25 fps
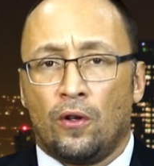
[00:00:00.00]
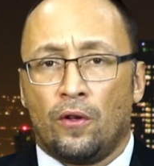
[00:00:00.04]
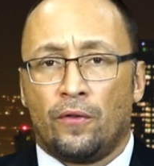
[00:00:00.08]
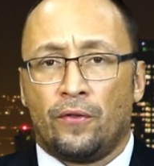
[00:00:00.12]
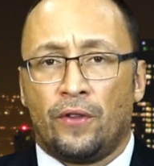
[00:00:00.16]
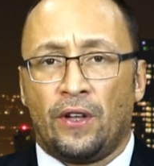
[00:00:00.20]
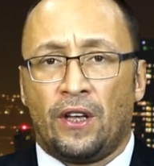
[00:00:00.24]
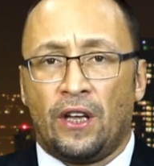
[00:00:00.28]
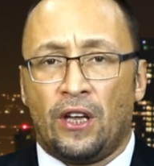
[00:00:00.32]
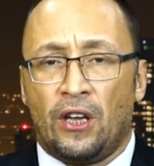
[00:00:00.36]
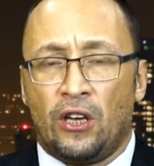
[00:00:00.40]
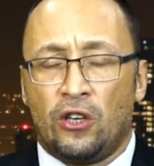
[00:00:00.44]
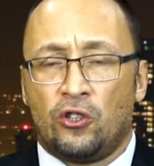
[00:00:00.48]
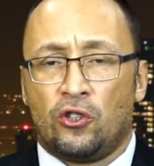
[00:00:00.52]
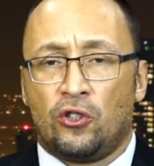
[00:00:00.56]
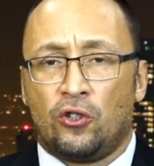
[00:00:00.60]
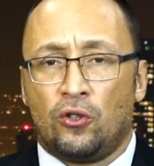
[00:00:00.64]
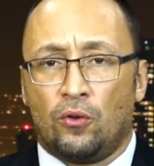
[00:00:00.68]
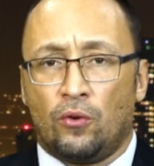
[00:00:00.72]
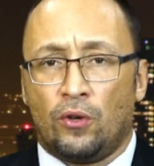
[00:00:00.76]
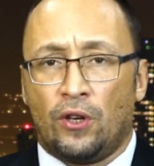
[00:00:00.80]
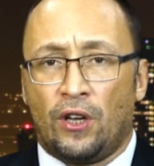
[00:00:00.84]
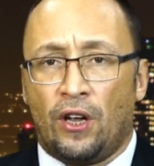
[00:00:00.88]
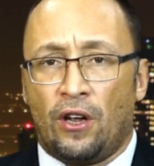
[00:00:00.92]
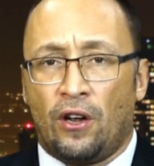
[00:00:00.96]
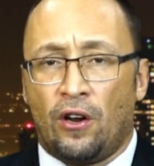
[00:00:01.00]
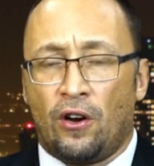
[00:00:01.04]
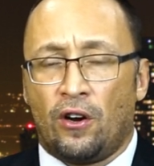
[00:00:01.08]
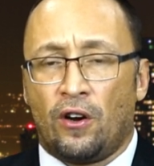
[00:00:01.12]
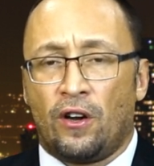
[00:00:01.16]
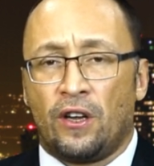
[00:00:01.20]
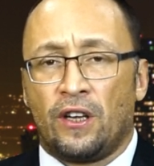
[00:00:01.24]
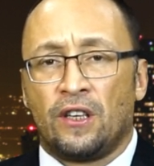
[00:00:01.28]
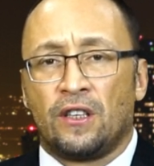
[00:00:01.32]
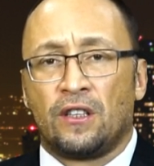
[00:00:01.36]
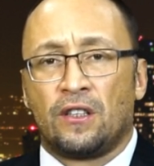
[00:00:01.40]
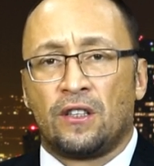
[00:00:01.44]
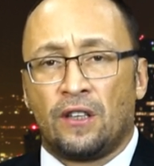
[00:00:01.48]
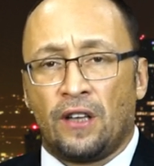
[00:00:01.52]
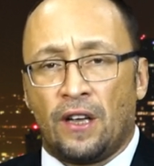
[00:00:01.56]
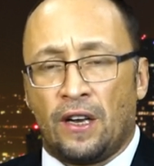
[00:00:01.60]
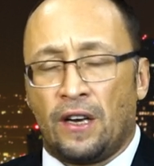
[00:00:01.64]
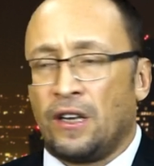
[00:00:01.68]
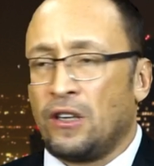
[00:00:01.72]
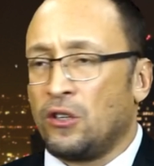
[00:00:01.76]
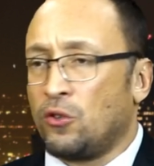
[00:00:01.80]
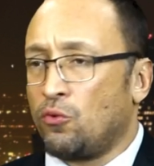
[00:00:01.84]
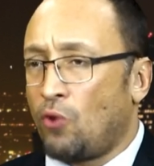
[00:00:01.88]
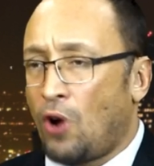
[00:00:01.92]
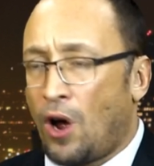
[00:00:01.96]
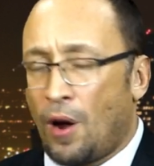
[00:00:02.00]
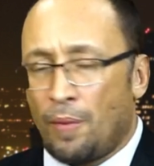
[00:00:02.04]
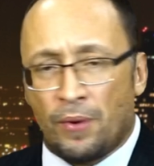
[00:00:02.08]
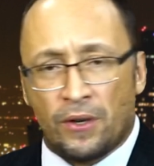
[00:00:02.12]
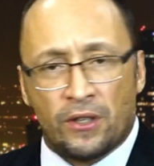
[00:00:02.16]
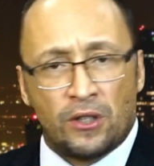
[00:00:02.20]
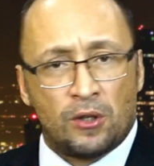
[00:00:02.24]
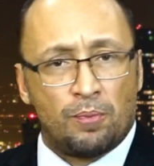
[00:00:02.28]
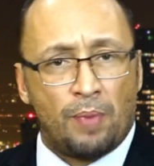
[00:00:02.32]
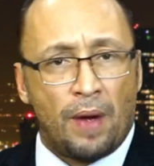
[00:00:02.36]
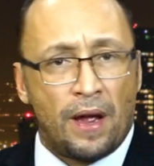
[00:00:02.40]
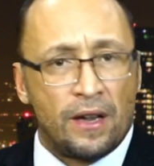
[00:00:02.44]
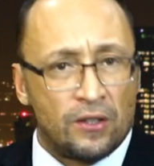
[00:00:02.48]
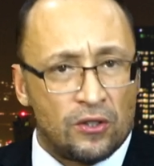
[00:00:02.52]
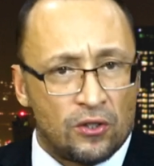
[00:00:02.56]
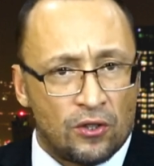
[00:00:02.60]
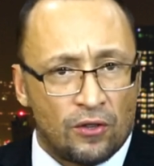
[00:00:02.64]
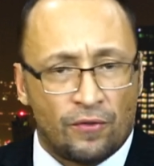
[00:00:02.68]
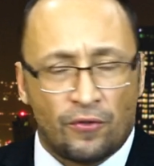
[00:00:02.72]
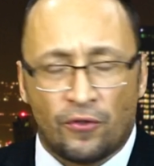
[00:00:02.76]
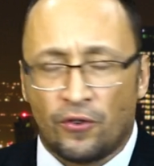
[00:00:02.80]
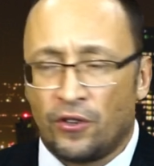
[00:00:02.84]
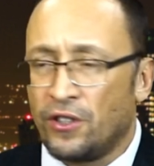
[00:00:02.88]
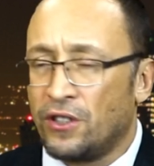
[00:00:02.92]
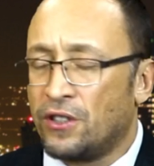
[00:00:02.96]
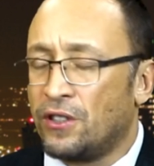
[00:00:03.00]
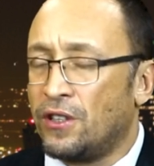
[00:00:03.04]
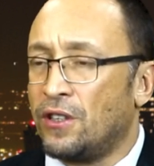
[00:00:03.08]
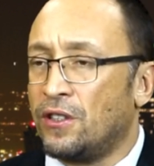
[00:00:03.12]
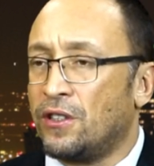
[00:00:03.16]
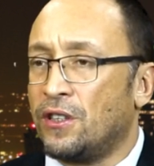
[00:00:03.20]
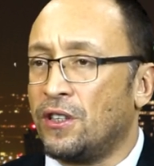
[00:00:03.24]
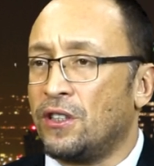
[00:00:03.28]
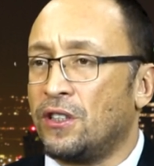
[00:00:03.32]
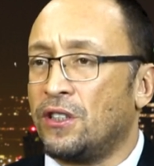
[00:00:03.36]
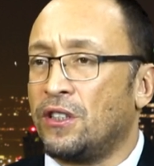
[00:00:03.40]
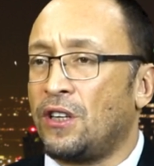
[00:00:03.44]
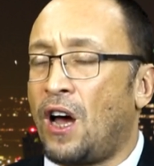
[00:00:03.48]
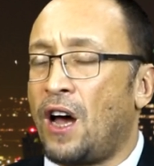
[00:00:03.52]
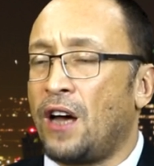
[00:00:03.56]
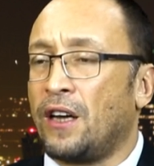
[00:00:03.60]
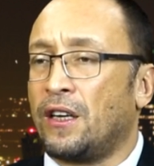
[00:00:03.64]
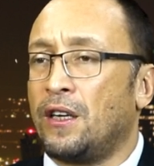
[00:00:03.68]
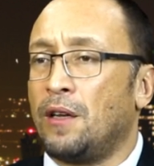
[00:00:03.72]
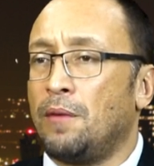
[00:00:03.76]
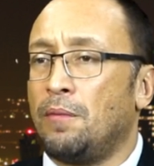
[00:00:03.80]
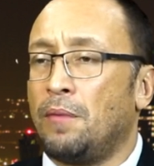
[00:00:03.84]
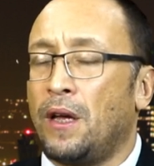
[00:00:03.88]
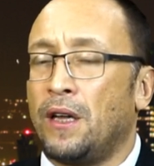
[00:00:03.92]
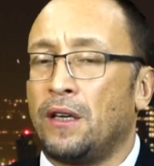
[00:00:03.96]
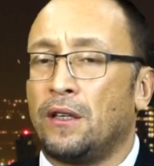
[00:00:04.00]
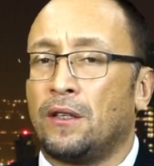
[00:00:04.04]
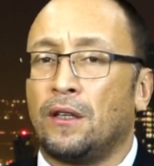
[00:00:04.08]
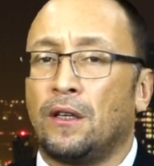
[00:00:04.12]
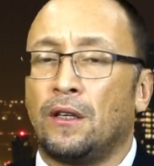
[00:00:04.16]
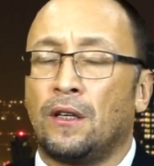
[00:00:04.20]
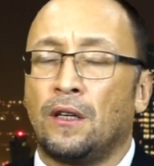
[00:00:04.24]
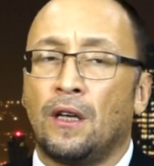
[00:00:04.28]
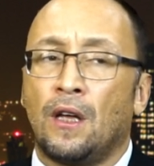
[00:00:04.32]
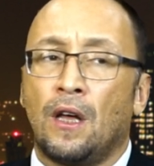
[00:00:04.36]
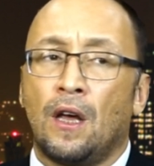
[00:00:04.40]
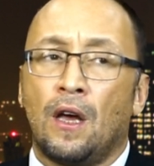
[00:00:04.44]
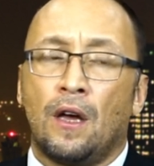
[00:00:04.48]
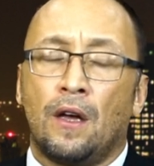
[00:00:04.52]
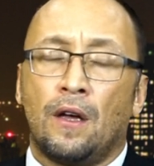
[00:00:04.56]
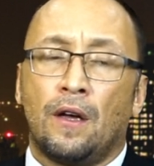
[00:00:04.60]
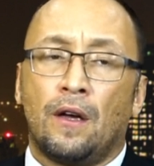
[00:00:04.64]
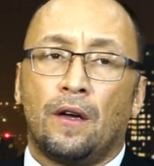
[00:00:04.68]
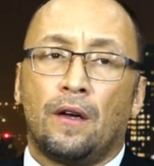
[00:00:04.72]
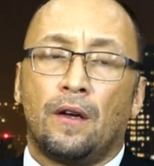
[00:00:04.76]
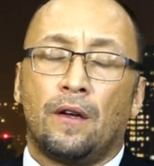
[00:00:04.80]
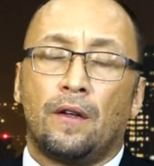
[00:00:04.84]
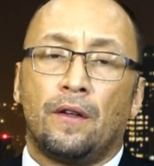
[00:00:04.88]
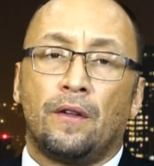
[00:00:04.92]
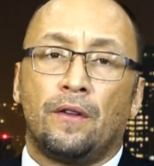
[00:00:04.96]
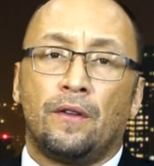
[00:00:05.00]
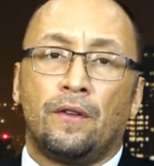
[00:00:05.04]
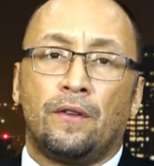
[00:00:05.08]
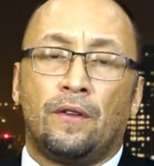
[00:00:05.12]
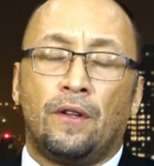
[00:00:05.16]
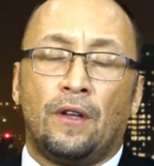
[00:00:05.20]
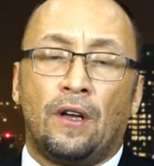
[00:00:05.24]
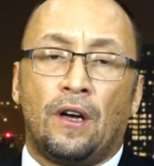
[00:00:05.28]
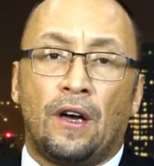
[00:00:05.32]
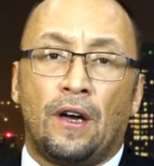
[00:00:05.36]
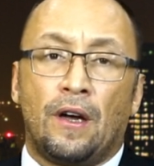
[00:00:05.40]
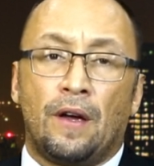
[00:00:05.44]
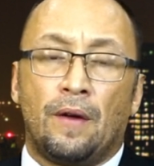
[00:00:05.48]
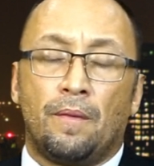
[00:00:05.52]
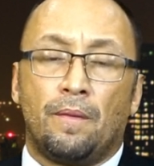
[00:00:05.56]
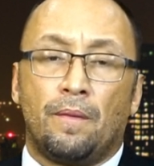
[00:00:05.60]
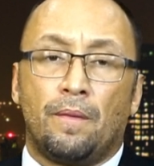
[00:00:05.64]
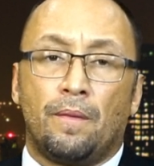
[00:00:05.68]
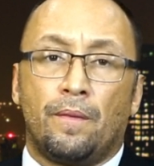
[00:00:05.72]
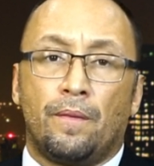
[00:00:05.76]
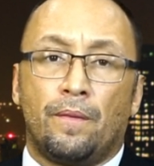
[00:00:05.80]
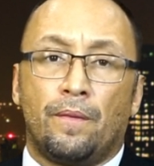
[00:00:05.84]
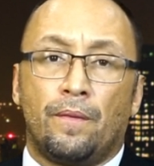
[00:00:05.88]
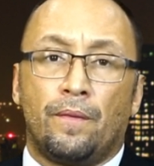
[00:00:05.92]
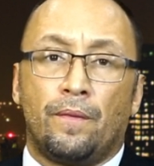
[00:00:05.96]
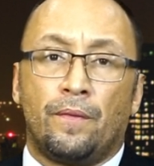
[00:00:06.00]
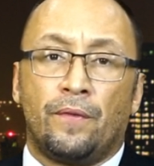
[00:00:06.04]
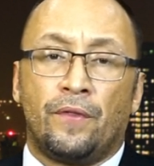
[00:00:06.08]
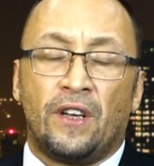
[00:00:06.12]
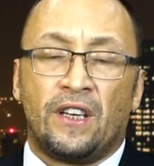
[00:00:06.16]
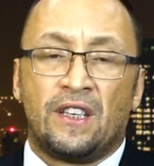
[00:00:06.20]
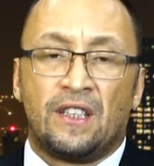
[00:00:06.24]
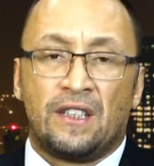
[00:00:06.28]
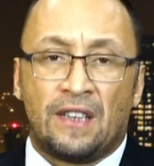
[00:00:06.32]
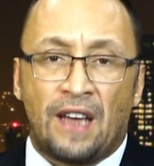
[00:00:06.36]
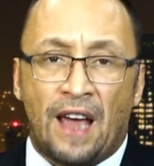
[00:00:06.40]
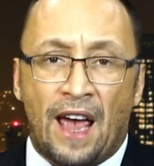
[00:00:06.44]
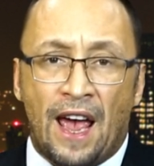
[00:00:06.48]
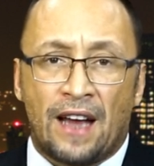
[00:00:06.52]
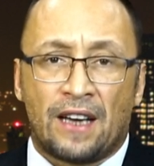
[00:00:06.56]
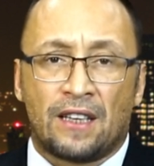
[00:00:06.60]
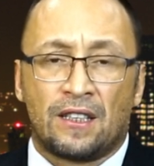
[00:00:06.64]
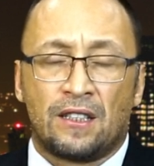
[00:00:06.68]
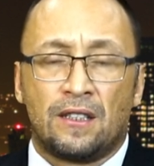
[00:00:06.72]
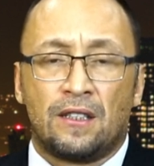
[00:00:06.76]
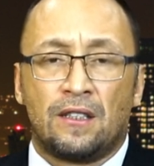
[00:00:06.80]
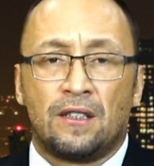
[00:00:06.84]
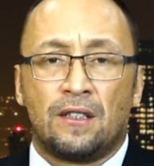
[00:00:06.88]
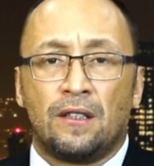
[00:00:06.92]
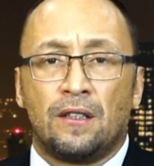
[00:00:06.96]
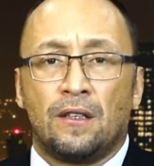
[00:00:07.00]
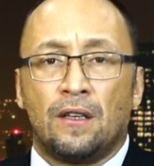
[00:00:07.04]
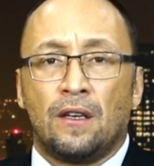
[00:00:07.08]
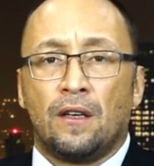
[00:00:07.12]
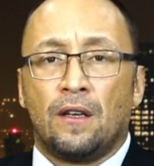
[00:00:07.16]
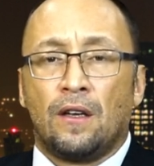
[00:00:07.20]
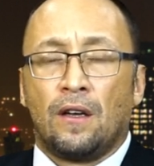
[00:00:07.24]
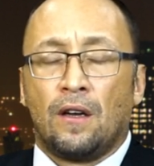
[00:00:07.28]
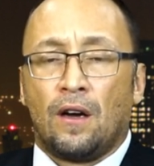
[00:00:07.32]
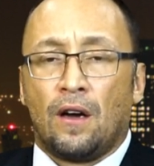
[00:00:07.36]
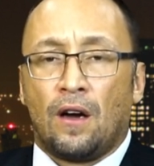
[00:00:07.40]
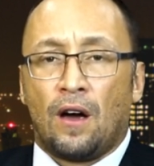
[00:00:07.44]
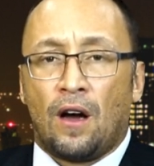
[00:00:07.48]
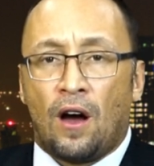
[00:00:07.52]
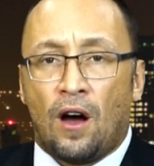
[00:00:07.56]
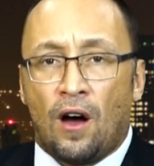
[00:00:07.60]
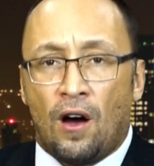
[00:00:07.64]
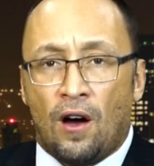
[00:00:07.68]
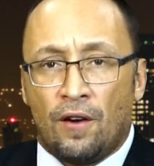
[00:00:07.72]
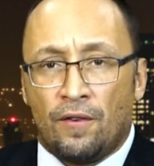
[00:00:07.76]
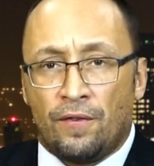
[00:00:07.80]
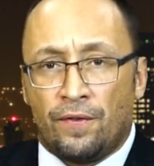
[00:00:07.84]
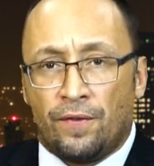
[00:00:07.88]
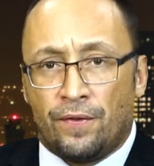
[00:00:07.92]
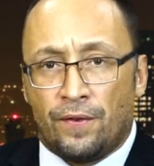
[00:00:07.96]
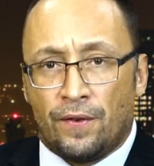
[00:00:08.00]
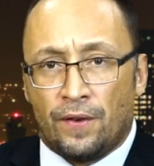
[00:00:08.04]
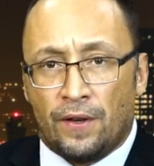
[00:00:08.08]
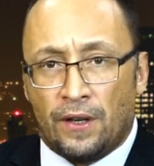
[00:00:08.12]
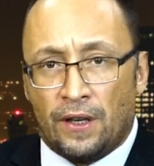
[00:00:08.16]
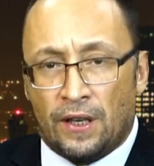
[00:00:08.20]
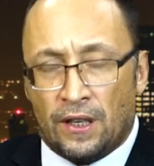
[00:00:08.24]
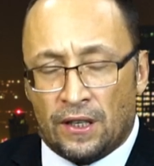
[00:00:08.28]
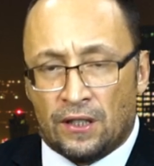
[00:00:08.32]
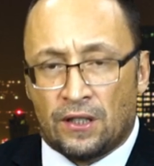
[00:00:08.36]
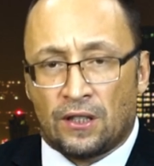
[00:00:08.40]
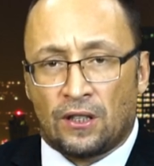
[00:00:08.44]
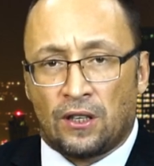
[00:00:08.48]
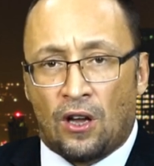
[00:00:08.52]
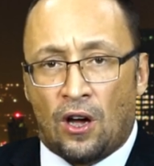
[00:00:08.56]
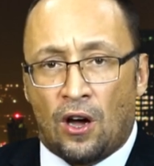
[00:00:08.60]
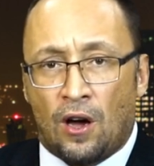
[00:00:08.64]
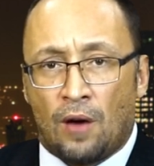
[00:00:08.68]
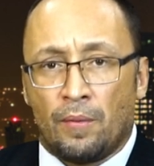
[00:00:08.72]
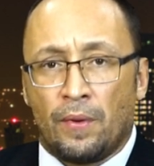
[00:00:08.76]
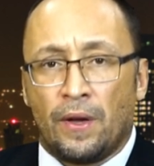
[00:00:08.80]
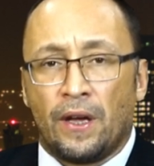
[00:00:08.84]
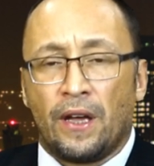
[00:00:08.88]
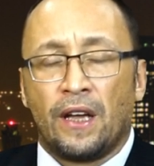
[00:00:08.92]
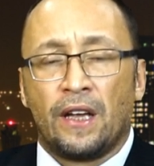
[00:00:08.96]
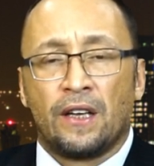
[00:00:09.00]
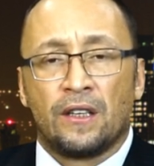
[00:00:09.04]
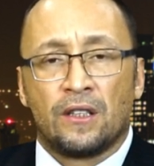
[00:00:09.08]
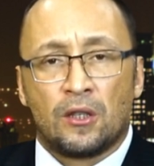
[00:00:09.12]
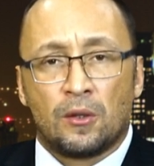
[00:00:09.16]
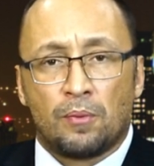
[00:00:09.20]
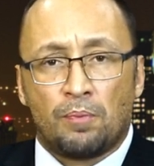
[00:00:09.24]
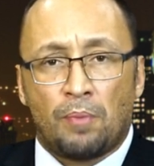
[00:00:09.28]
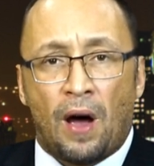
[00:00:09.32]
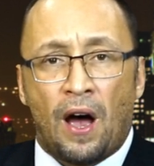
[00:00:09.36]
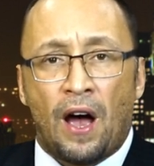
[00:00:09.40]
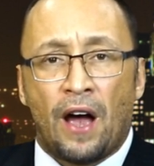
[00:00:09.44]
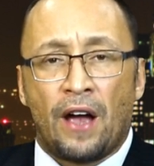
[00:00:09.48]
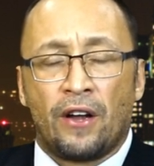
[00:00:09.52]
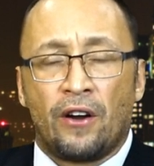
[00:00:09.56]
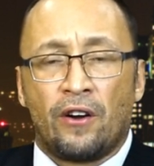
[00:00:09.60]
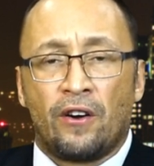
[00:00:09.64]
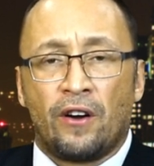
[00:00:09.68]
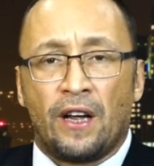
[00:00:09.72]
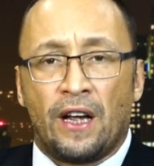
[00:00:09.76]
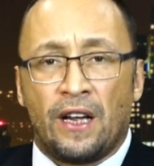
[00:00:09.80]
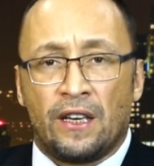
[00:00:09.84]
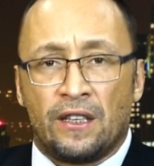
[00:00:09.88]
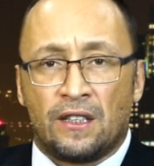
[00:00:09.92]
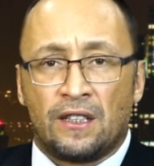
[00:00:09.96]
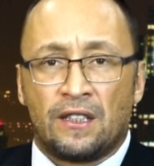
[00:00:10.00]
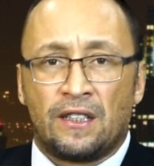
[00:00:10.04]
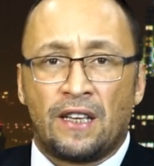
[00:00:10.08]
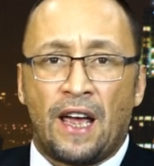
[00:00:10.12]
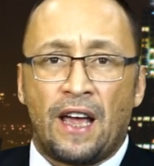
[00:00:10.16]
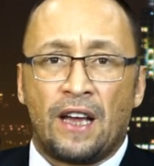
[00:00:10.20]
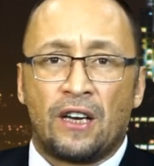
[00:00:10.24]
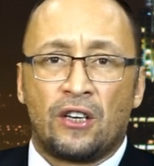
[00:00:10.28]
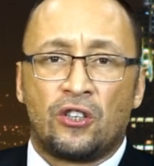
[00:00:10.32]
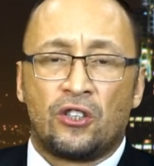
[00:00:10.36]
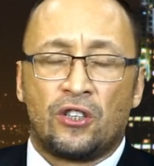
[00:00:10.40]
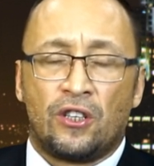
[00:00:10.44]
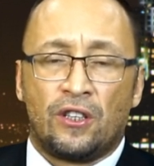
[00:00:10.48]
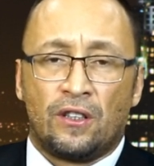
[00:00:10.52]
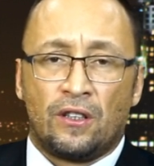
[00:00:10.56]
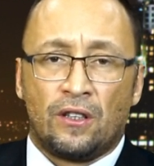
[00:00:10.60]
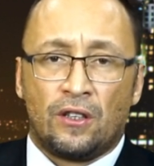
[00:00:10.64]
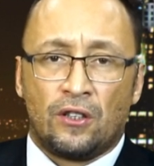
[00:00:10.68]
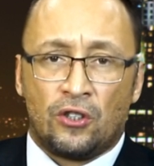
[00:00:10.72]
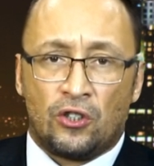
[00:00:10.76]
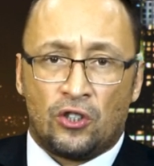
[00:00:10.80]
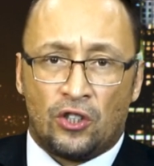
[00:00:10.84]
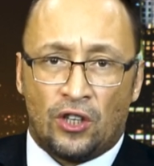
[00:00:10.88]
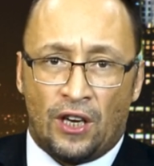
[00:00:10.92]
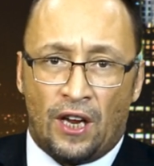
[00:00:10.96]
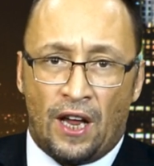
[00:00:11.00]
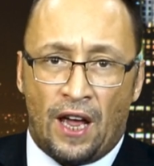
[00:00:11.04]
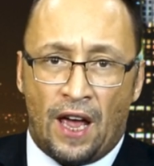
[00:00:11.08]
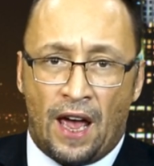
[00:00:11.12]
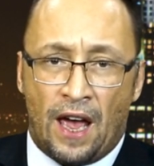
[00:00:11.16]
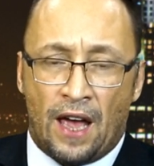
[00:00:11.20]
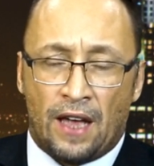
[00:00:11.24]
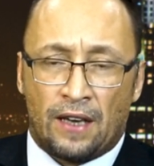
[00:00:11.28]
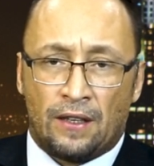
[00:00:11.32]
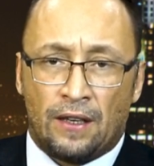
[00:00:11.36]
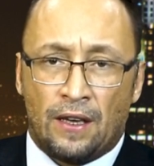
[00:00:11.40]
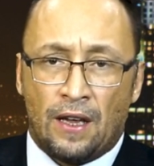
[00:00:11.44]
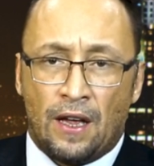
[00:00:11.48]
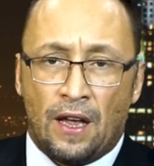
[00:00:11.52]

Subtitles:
The issue here is that, as Robert Spencer, for instance, has documented, the texts of Islam inspire and sanction jihad.